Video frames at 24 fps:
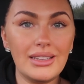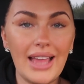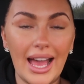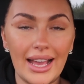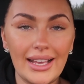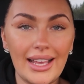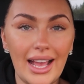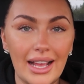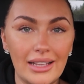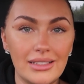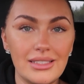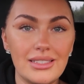
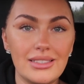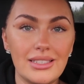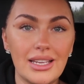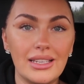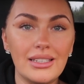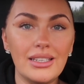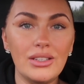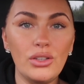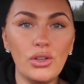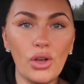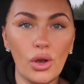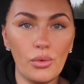that can
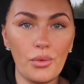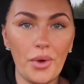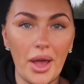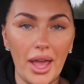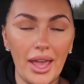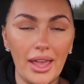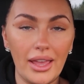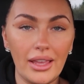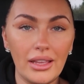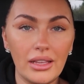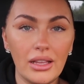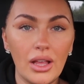stand in your
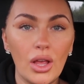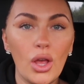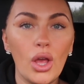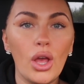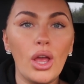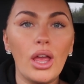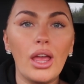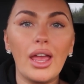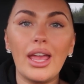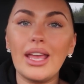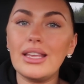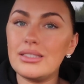way
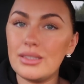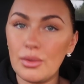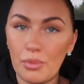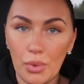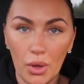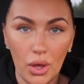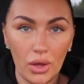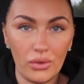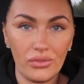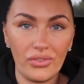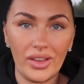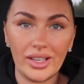is the
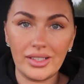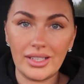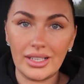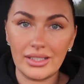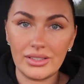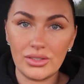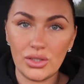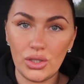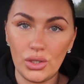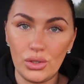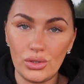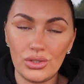perfect
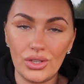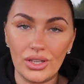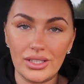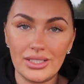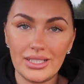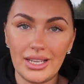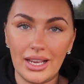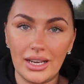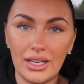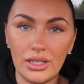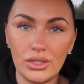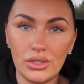excuse not
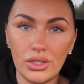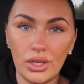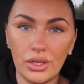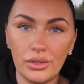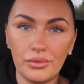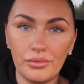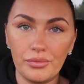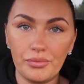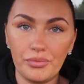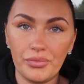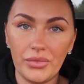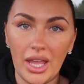to get it
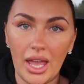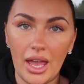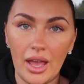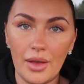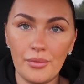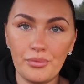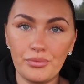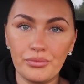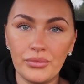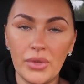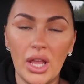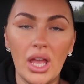done.
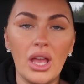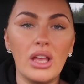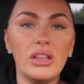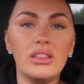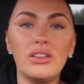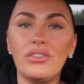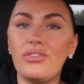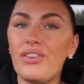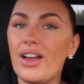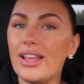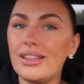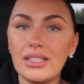Yeah?
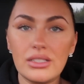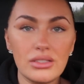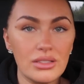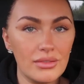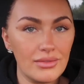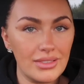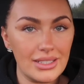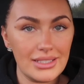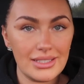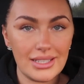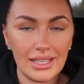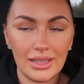The fact that
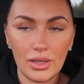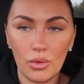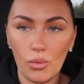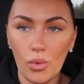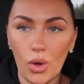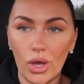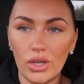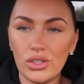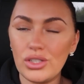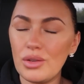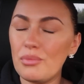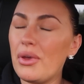something's in the
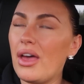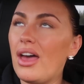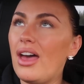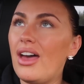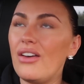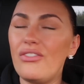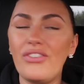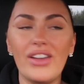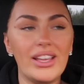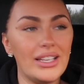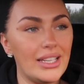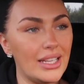wash,
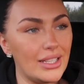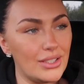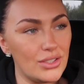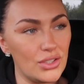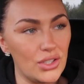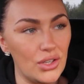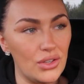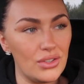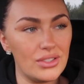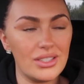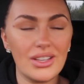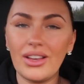perfect
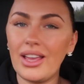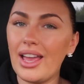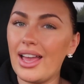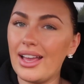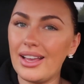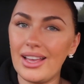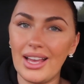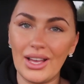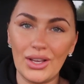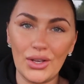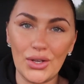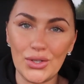excuse. Okay,
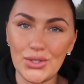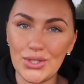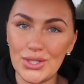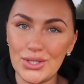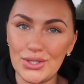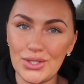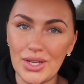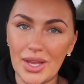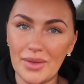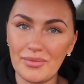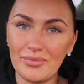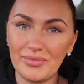I can't go to
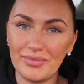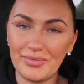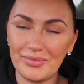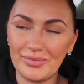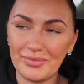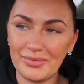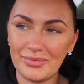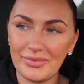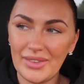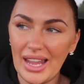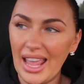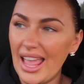the
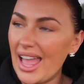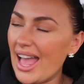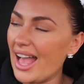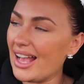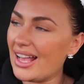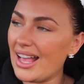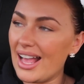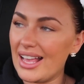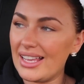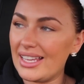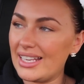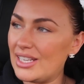gym. I
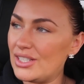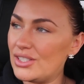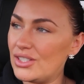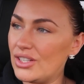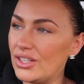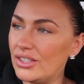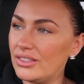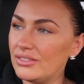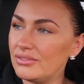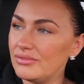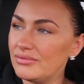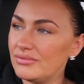can't get it
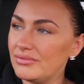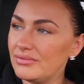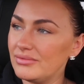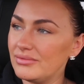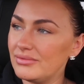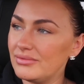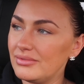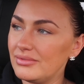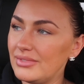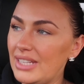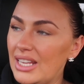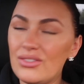done.
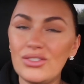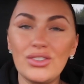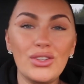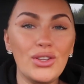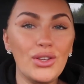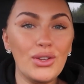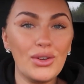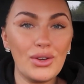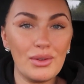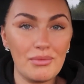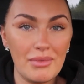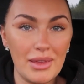Even though
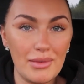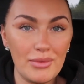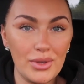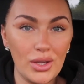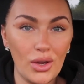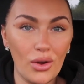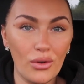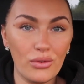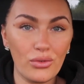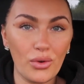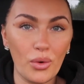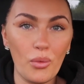you could maybe
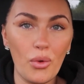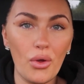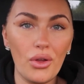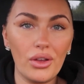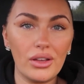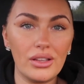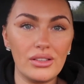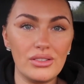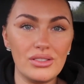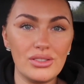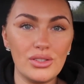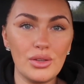go for a
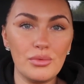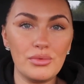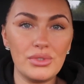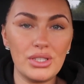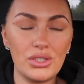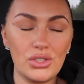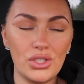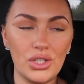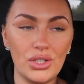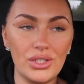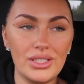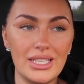walk and
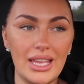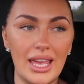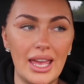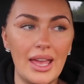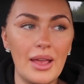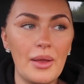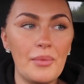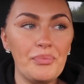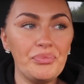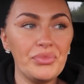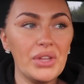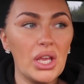substitute
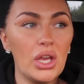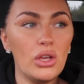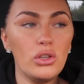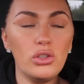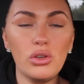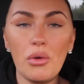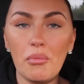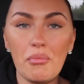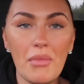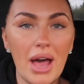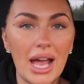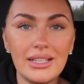it,
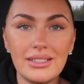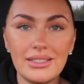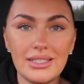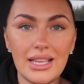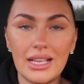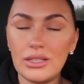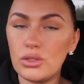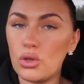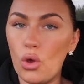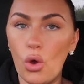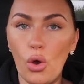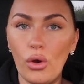your
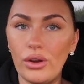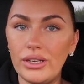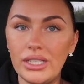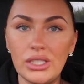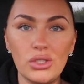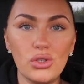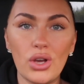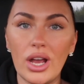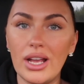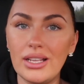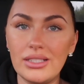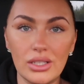mindset's already
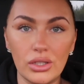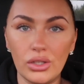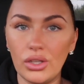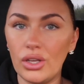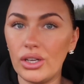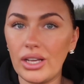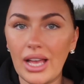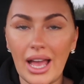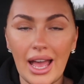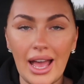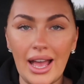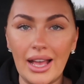trying to
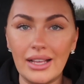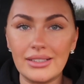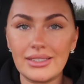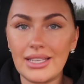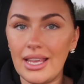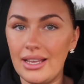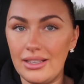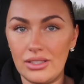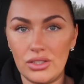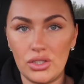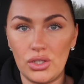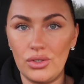look at
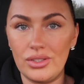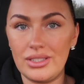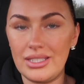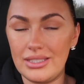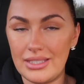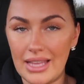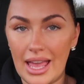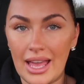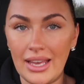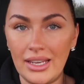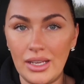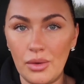
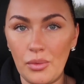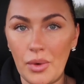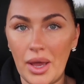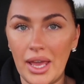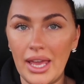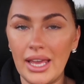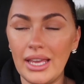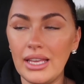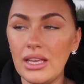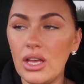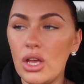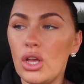excuses
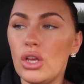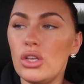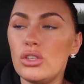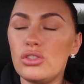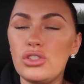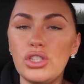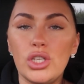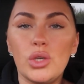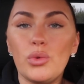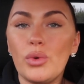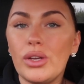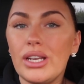anyway.
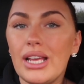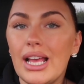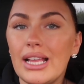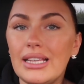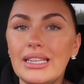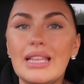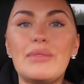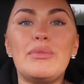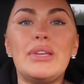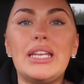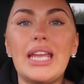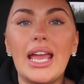So you wanna
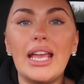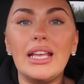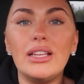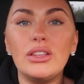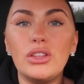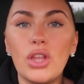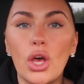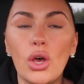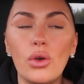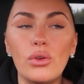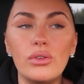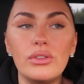
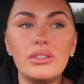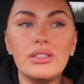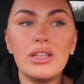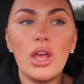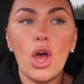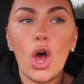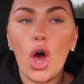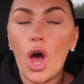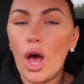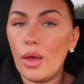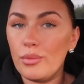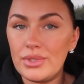eliminate those
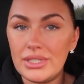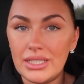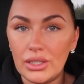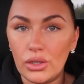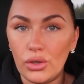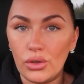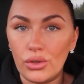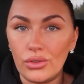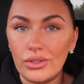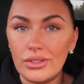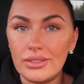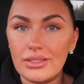
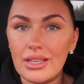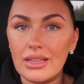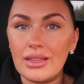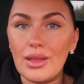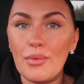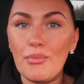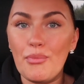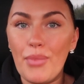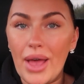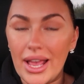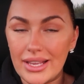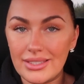obstacles
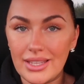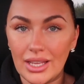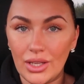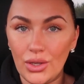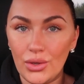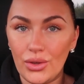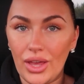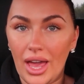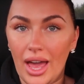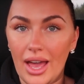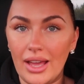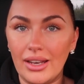the best that
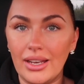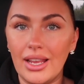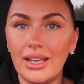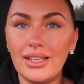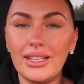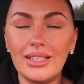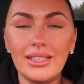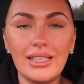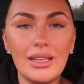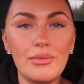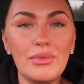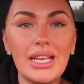you can,
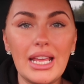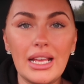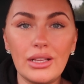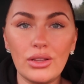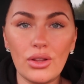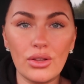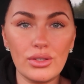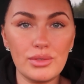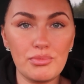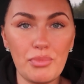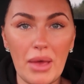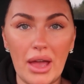and eliminate
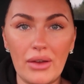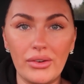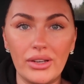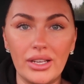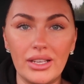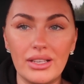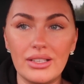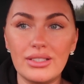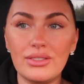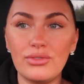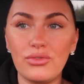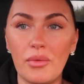those
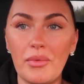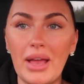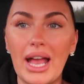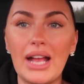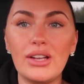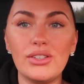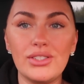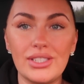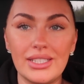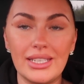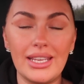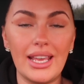barriers from
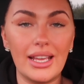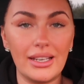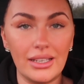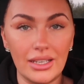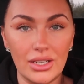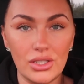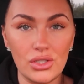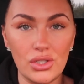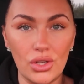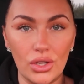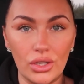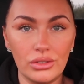actually getting
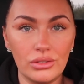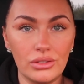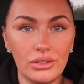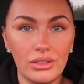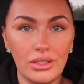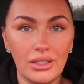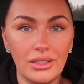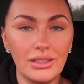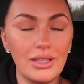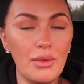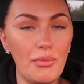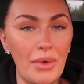it done
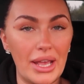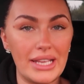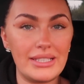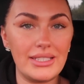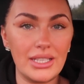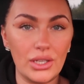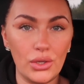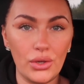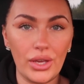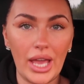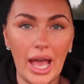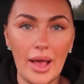the best
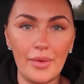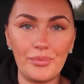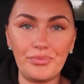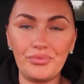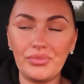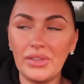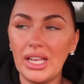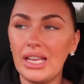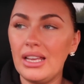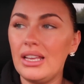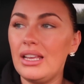that you can.